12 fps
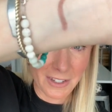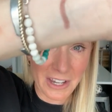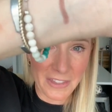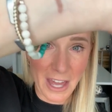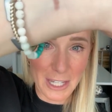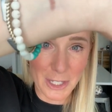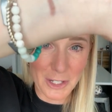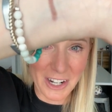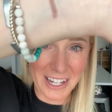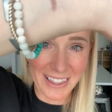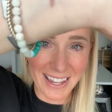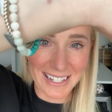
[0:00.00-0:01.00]
Look at that
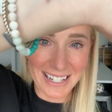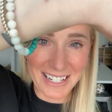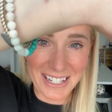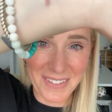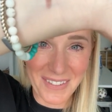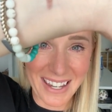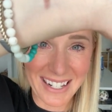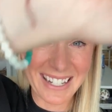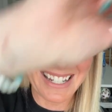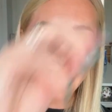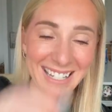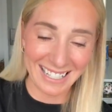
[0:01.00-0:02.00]
straight line I just made.
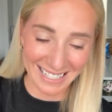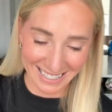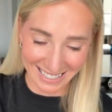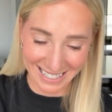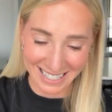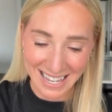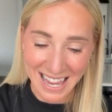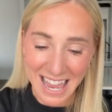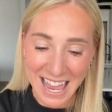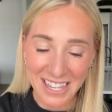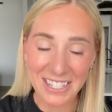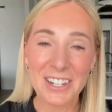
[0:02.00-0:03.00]

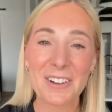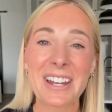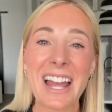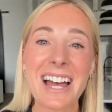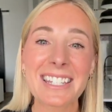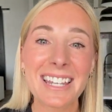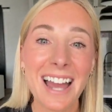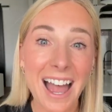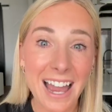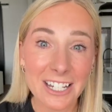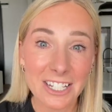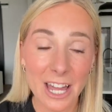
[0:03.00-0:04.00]
So it has an
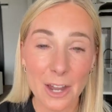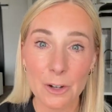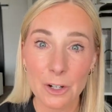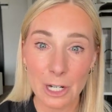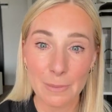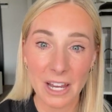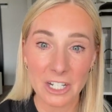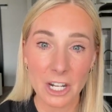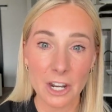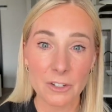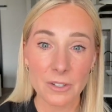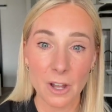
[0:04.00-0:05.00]
eyeshadow, cream
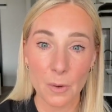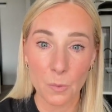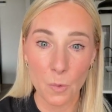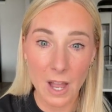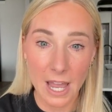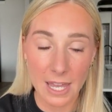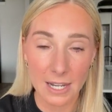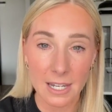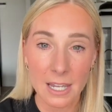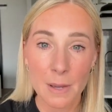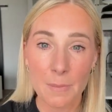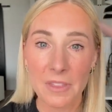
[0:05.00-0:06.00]
eyeshadows on one,
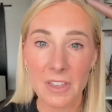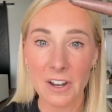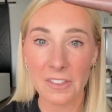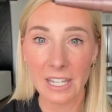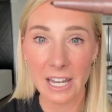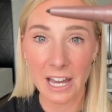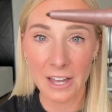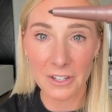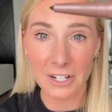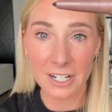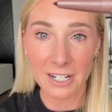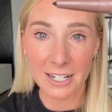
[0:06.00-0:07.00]
but then on the
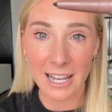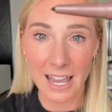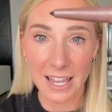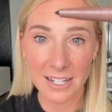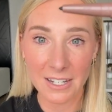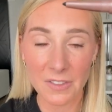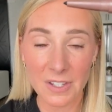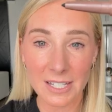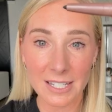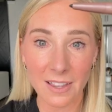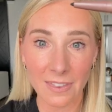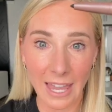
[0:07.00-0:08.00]
other end, this
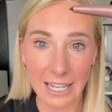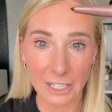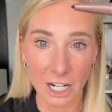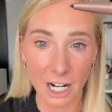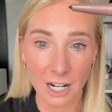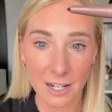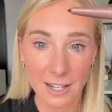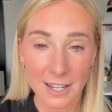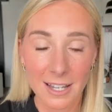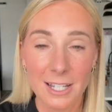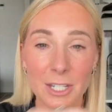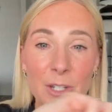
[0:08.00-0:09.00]
is a liner.
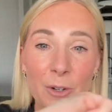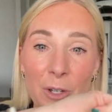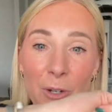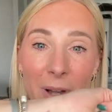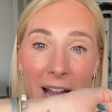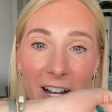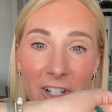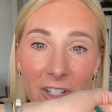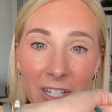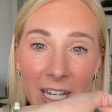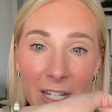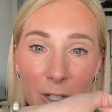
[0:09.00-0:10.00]
So you
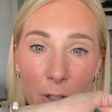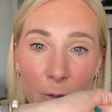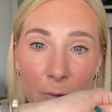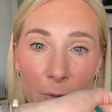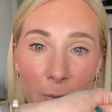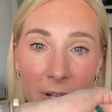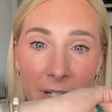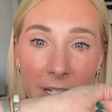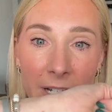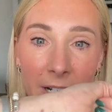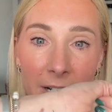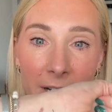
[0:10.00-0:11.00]
actually get 2 for 1
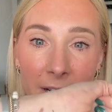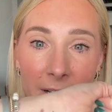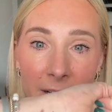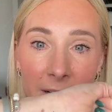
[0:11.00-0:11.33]
here.